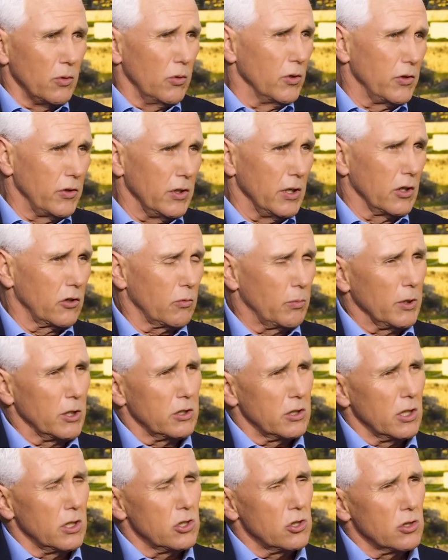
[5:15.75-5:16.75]
with the
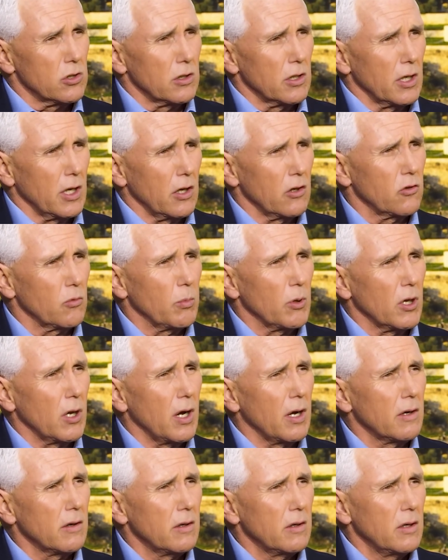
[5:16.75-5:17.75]
expectation that
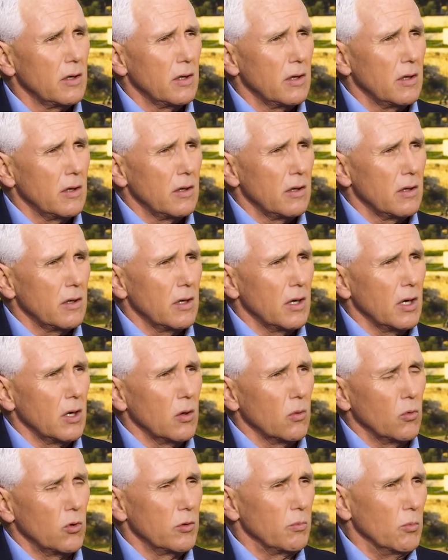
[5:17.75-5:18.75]
Hezbollah
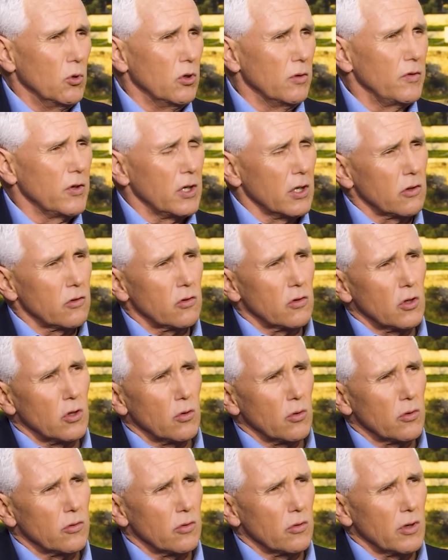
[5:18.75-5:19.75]
would move against the
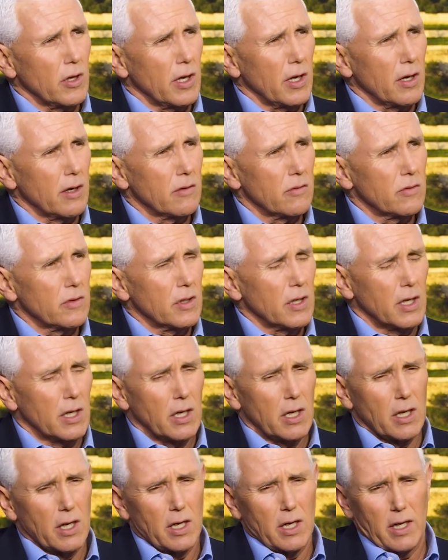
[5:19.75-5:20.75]
northern half.
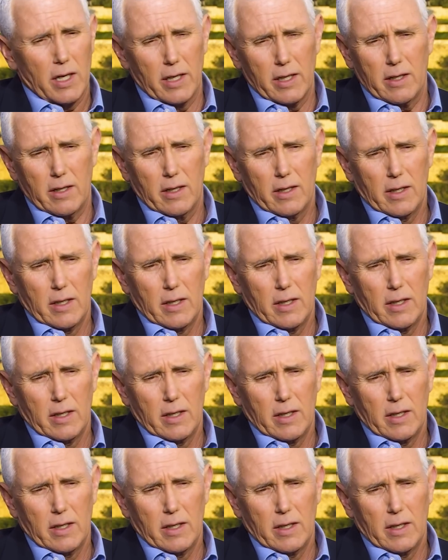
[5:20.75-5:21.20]
And I